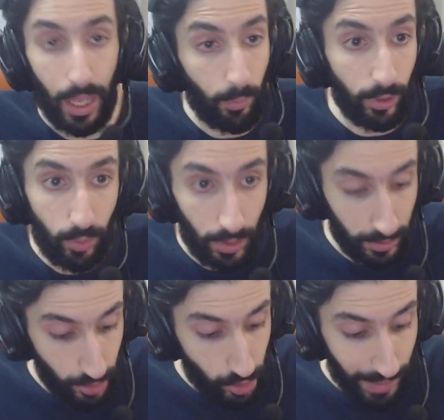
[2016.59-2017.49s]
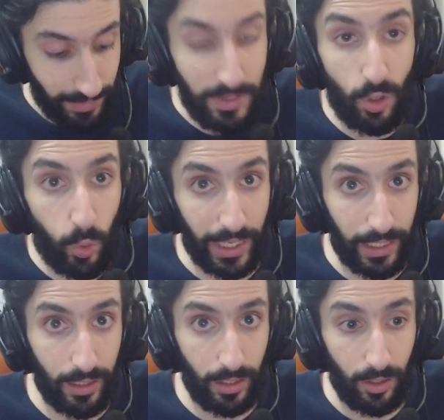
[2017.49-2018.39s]
And when you unleash, you have to be
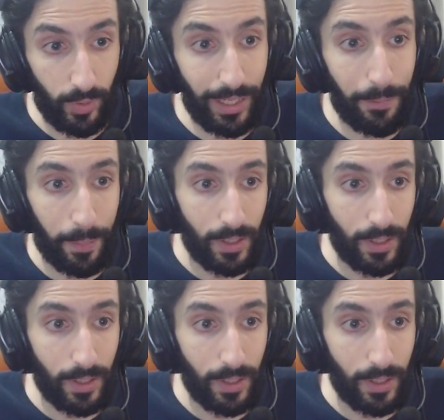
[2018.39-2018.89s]
quick, right?